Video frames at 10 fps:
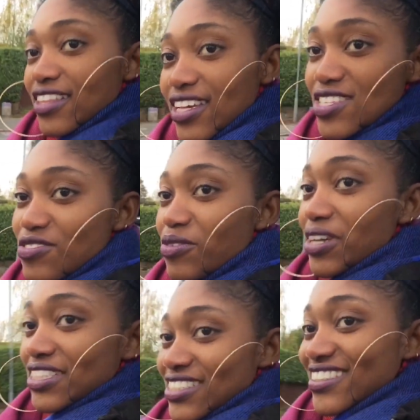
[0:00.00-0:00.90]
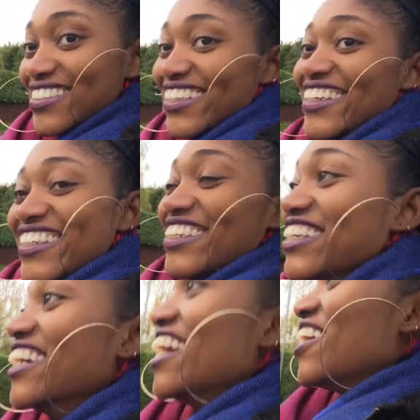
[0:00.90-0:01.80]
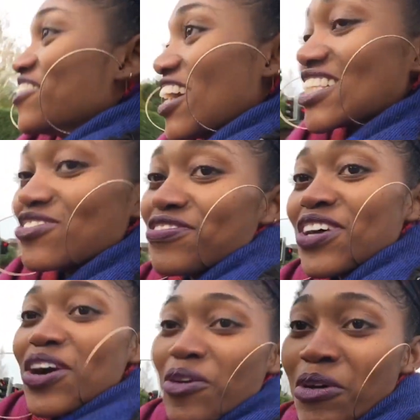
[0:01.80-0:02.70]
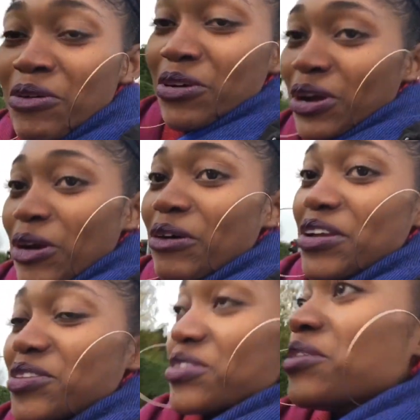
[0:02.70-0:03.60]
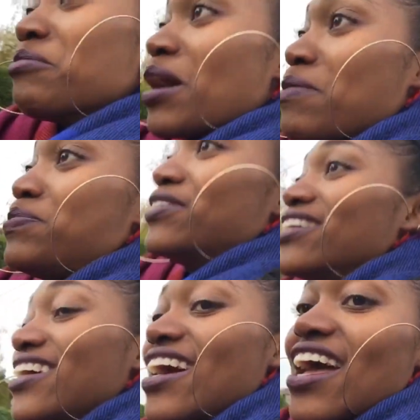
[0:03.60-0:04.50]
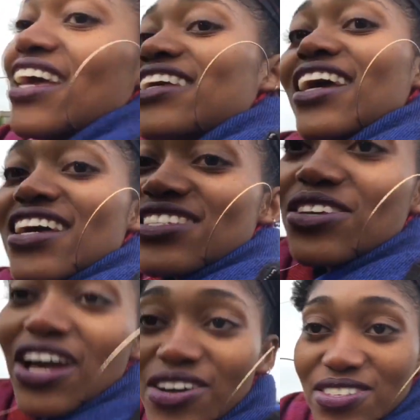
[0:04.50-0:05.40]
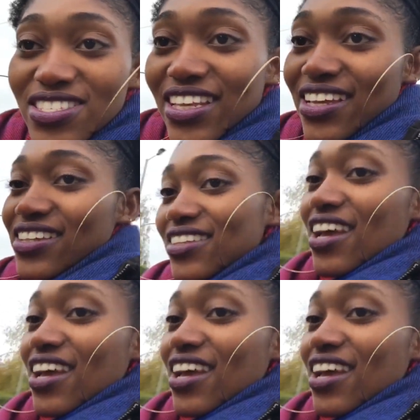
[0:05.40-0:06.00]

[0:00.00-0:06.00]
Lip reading: thanks for waiting. We have to figure out where we're going with the map. Yeah, so I was saying,